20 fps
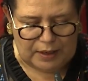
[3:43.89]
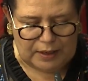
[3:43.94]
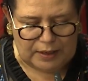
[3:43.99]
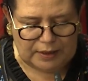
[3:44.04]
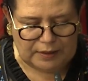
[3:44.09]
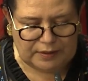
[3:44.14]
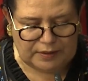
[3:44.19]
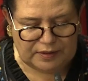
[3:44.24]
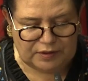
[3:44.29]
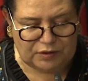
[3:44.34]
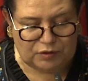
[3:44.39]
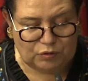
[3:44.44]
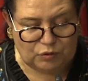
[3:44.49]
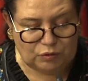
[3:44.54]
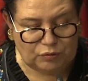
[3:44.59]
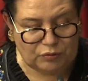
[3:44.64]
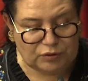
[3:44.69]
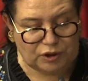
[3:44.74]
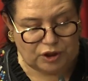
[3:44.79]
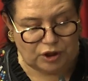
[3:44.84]
In this
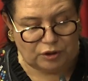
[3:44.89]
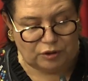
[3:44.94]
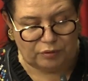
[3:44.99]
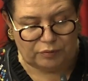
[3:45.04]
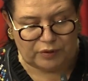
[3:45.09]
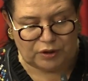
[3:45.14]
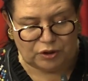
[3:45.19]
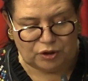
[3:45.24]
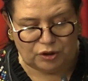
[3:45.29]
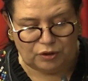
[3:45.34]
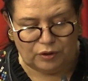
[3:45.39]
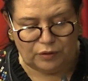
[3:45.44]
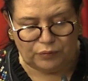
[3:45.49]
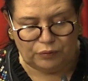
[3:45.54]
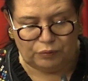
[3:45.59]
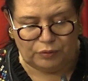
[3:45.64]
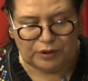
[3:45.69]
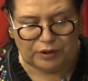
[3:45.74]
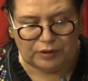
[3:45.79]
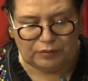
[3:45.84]
new generation of
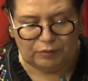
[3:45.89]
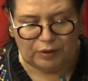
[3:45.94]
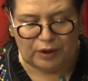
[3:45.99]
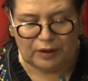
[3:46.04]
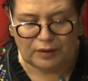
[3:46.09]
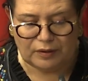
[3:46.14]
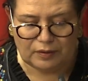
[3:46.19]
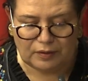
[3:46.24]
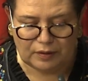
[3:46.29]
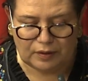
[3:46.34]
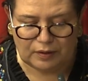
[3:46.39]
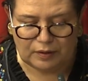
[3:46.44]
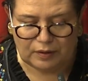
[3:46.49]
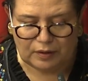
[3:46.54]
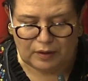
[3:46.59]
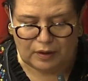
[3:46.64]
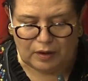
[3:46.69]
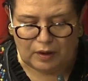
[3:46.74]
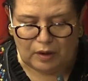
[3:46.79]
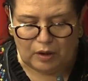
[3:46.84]
free trade,
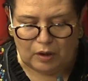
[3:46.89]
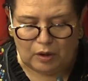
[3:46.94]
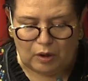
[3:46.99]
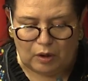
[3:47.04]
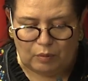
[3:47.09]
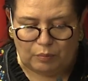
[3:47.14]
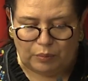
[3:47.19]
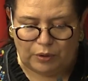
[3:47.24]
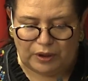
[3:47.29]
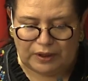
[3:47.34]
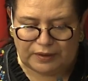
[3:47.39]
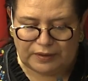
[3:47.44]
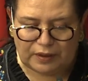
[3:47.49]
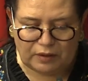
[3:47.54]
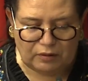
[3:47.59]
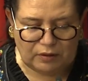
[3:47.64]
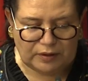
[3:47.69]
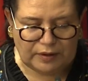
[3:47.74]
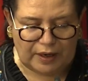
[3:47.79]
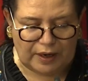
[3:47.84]

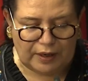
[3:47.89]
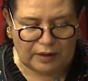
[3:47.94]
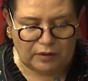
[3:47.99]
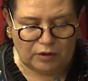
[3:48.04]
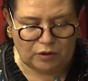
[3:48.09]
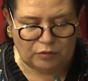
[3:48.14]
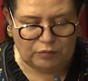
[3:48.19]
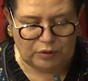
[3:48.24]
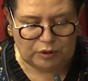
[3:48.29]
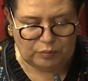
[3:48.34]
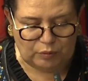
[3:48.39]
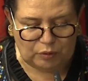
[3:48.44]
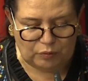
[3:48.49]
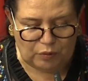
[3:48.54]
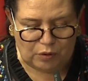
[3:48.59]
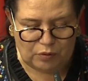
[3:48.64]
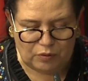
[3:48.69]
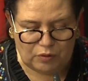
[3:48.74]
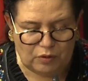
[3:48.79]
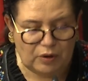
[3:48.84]
political dialogue with
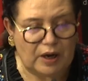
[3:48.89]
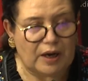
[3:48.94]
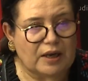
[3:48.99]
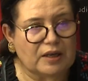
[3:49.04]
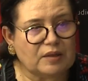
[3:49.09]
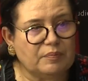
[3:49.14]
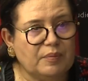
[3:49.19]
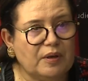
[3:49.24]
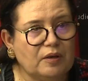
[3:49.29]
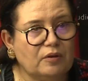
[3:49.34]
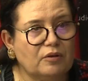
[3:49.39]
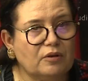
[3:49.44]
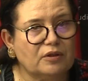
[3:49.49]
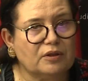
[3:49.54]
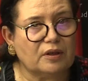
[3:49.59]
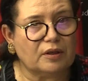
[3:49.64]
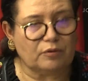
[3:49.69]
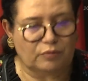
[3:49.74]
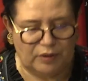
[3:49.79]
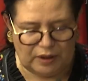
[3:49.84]
Morocco has been
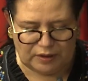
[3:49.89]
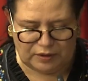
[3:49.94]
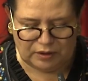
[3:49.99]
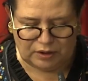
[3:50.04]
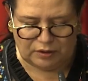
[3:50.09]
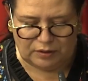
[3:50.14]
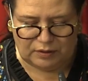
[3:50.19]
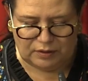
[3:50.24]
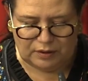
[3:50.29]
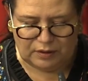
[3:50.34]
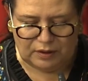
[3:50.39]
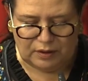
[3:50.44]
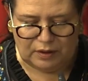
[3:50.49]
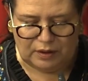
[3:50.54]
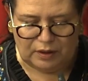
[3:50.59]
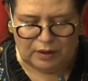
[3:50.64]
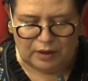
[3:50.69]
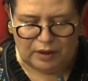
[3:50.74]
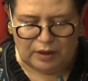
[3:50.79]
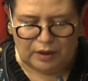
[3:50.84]
consecrated,
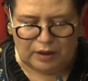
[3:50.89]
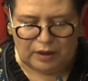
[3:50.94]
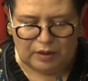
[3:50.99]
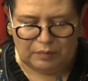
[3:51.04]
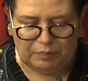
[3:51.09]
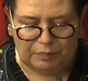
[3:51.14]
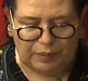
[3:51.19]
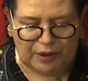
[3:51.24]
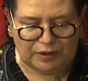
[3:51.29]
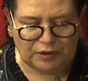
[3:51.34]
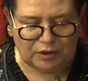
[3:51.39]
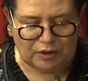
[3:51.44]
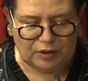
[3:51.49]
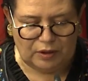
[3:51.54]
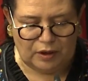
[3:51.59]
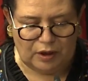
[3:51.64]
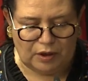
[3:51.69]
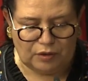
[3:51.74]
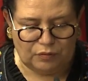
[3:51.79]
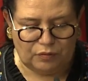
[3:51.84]
in
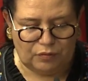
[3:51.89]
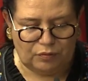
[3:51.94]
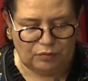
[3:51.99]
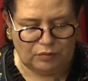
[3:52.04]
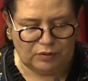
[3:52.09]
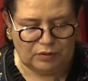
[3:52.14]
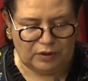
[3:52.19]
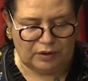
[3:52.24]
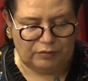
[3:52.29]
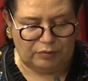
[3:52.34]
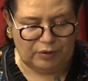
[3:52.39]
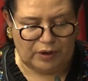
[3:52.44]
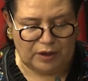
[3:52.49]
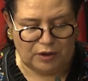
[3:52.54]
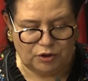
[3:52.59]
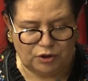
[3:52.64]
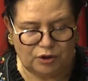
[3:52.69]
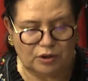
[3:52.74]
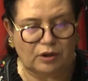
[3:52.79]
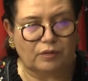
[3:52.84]
particular through the
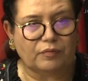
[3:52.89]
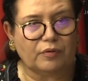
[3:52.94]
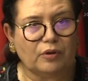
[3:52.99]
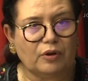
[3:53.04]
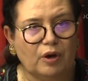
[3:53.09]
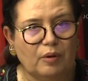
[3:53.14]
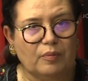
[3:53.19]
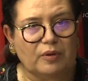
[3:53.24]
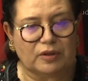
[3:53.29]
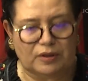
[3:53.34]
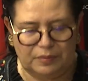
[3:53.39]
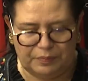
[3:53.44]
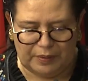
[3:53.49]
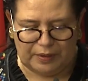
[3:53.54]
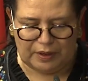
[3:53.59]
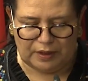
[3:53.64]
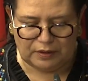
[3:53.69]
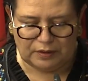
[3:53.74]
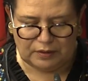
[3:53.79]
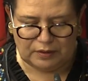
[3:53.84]
creation of a common
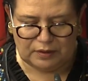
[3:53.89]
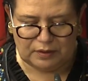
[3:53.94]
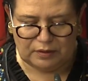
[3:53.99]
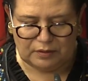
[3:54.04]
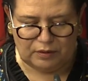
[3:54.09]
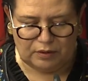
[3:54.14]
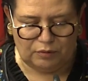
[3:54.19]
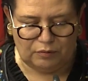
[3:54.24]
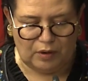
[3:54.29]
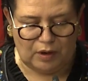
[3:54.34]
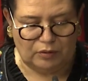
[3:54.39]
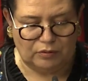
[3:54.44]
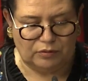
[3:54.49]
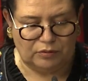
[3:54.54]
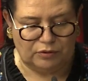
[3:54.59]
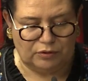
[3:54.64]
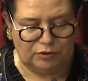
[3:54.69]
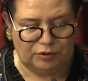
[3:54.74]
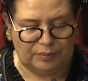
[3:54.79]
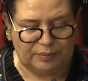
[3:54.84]
space around
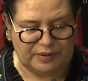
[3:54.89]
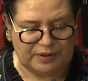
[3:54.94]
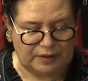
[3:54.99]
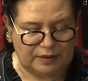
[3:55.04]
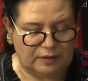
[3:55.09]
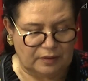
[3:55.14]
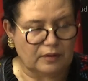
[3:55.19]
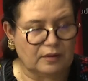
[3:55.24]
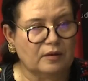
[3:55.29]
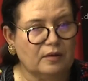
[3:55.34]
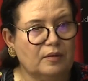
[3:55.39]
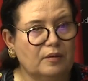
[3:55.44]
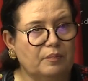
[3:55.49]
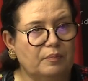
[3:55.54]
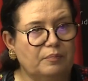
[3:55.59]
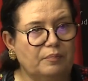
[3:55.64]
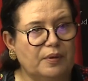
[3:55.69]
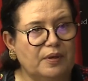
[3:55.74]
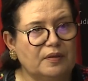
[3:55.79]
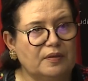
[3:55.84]
the triptych
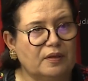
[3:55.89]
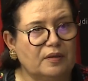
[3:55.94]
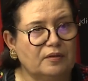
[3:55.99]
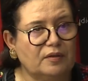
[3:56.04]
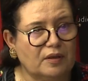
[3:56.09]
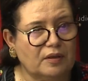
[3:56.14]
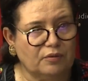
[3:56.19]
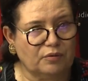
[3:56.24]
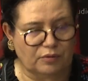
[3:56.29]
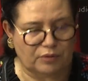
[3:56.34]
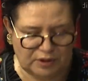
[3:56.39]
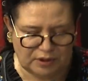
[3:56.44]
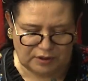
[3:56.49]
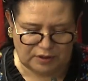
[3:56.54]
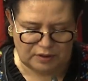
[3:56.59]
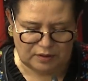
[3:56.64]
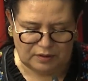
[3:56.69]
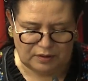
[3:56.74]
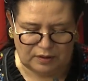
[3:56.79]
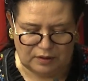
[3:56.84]
peace and
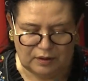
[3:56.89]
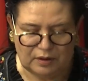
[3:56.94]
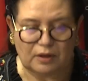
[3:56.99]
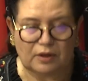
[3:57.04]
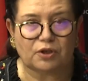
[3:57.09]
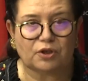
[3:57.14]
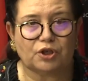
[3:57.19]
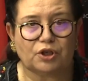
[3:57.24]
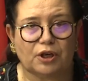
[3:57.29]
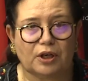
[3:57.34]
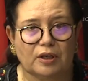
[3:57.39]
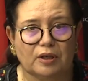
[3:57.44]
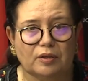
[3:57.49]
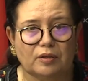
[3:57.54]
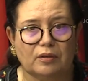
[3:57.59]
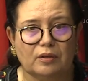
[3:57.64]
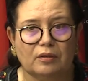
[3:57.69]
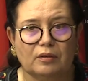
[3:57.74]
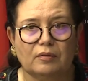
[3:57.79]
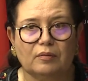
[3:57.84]
security,
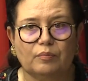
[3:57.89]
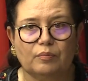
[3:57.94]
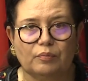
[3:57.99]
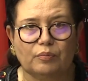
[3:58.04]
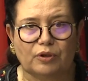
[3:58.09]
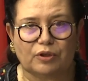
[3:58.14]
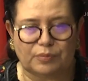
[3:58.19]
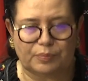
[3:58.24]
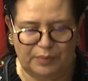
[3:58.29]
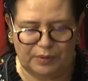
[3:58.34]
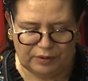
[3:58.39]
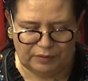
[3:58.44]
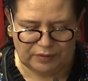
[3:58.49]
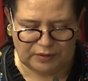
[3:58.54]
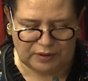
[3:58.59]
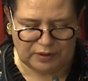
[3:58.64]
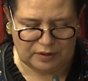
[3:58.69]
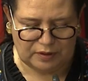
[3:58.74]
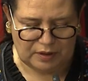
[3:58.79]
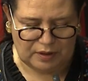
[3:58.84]
shared
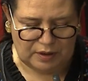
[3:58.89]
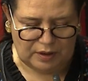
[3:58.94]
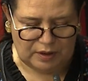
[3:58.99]
prosperity,